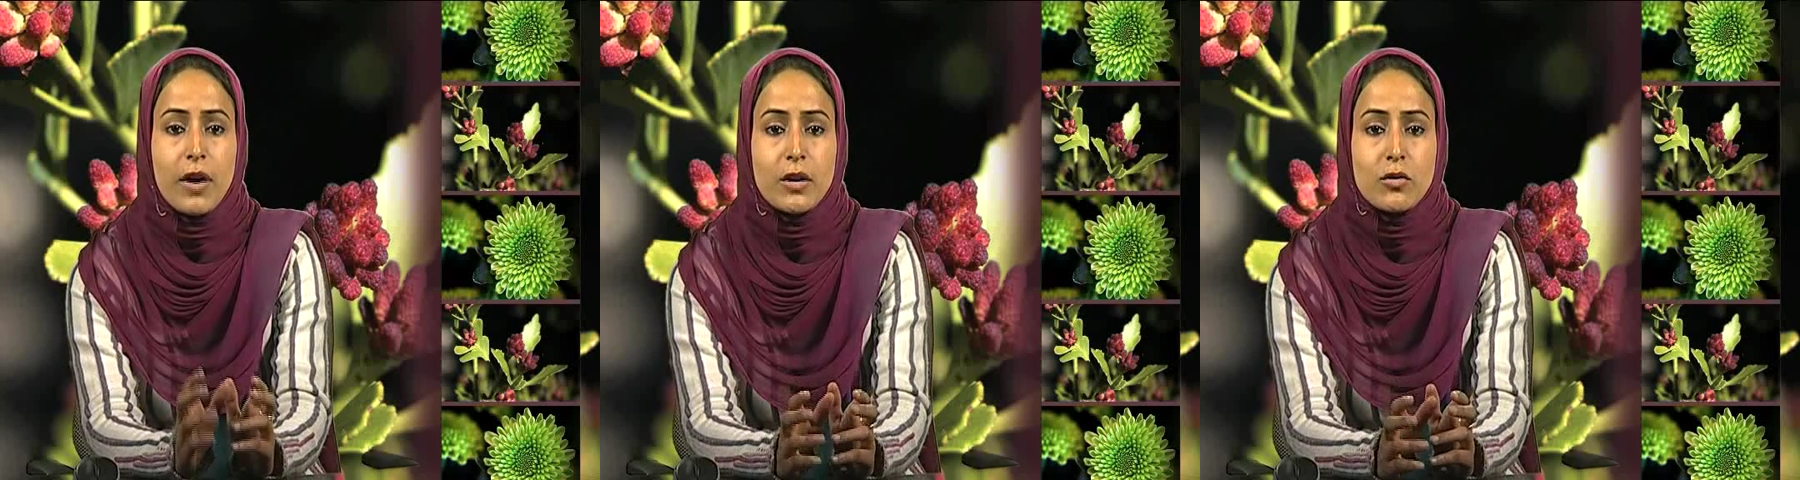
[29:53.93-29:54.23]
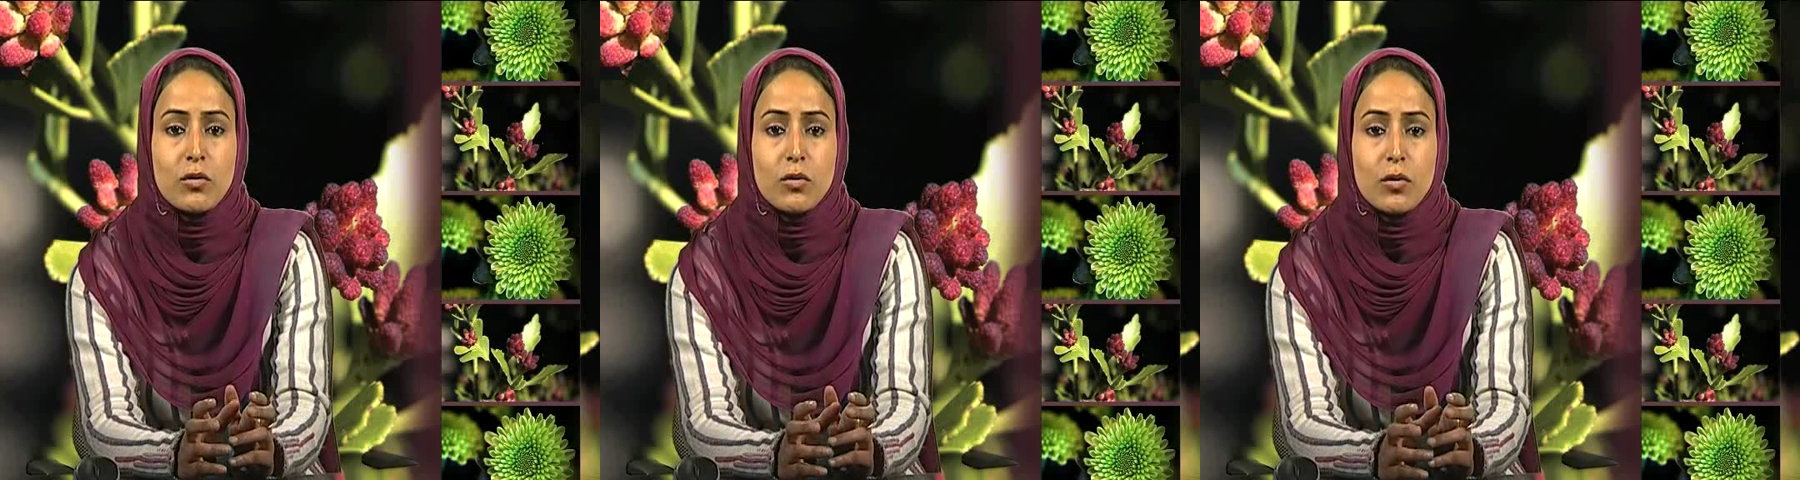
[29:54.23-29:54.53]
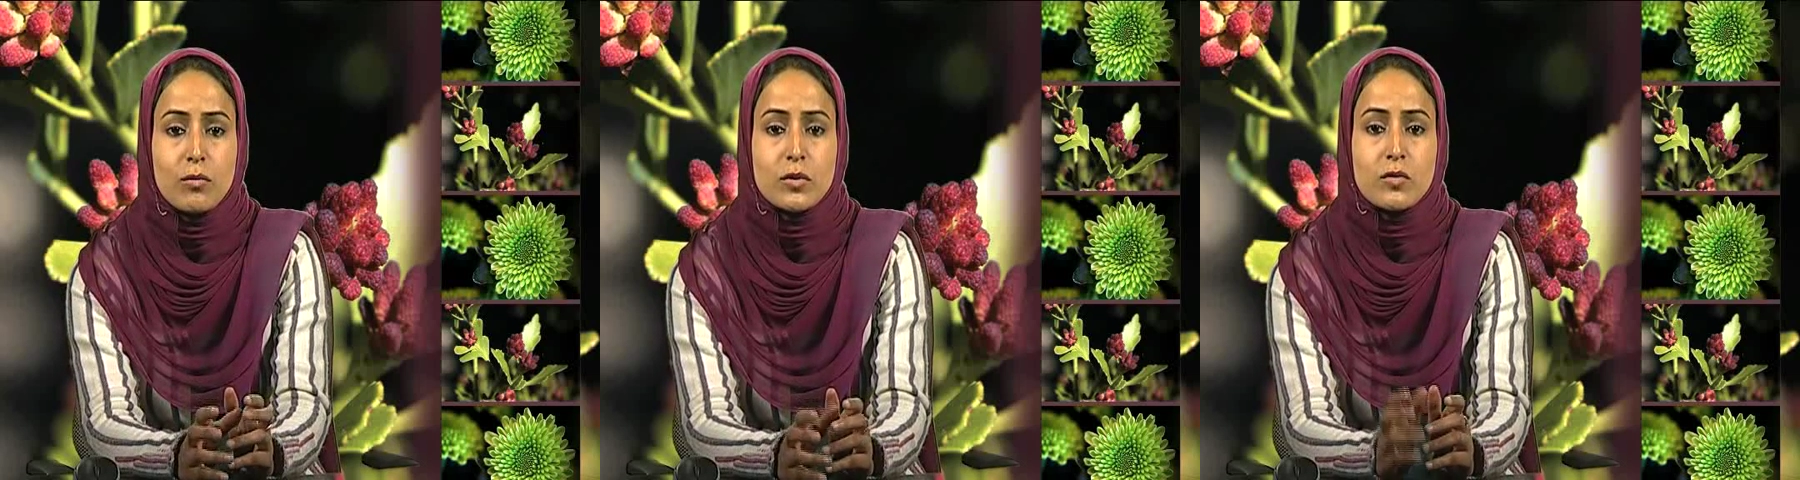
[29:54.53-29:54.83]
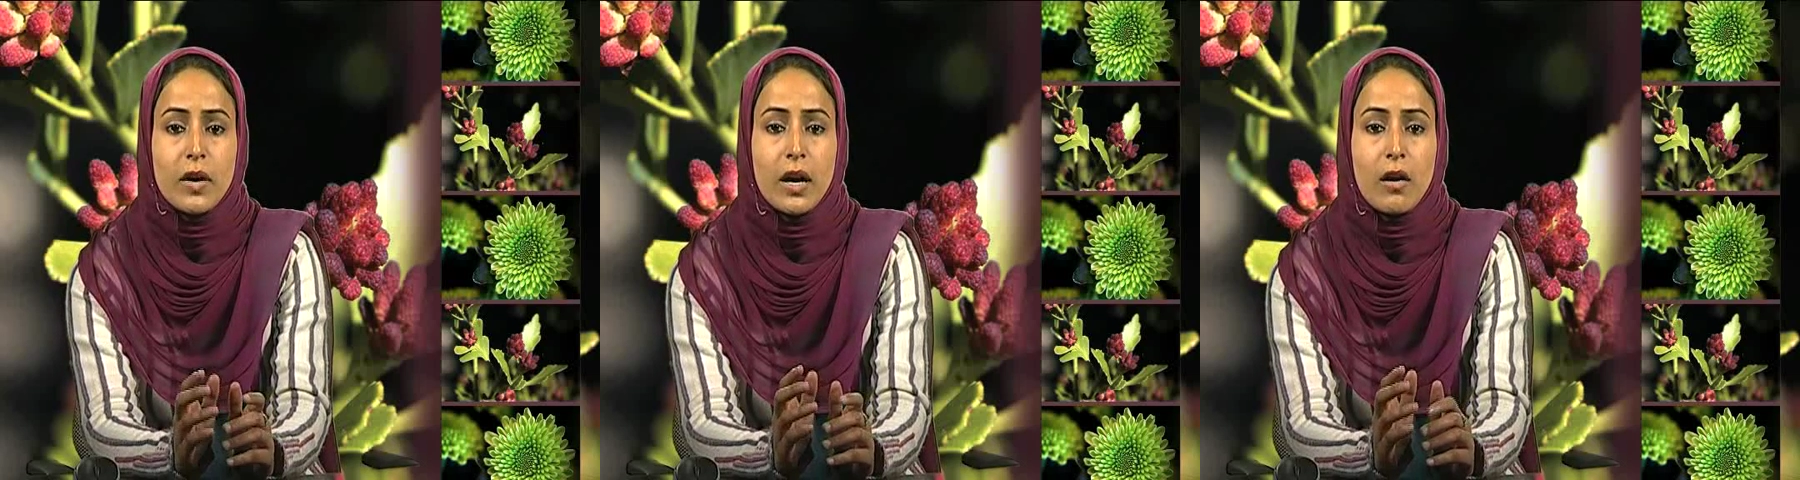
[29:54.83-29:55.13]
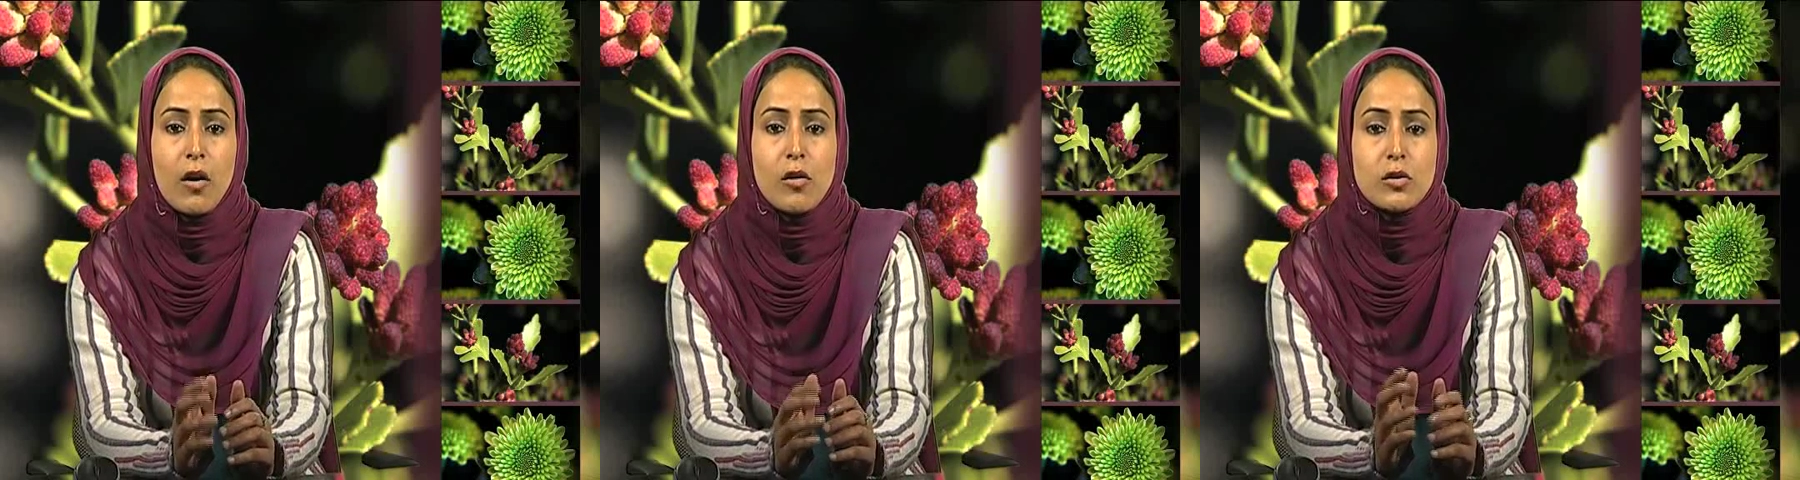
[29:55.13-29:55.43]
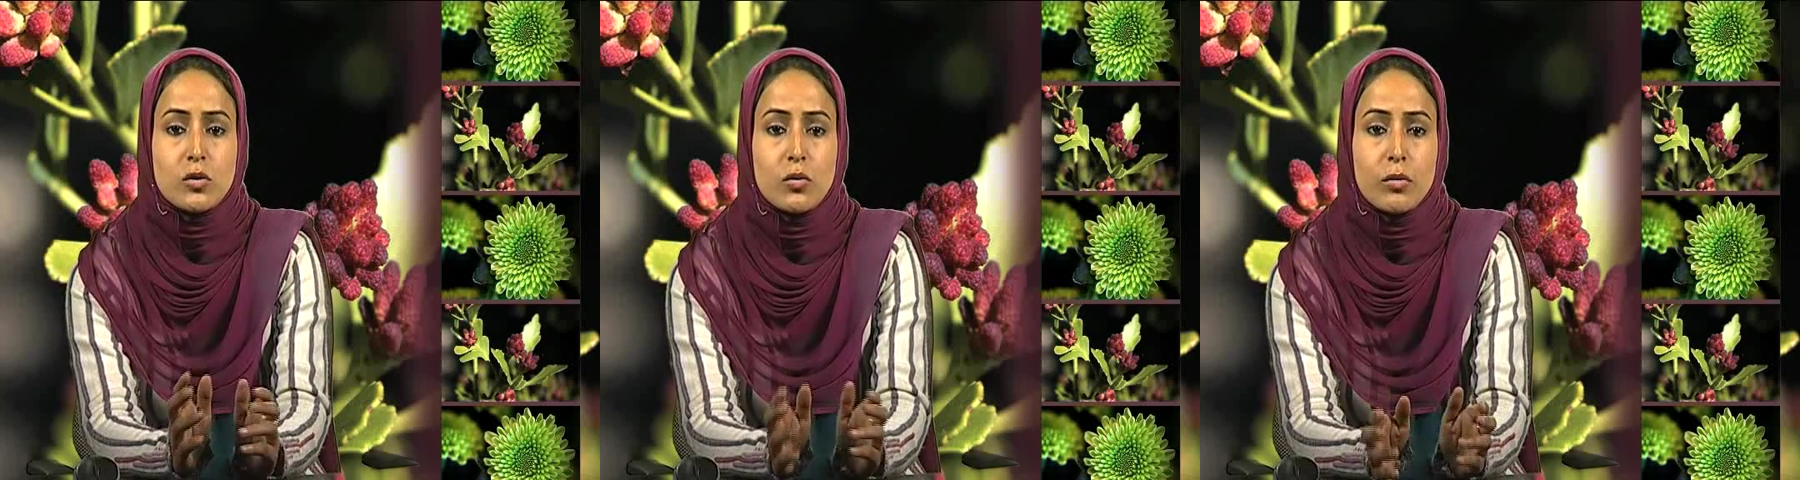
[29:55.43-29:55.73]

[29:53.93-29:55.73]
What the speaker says: phytochromes were also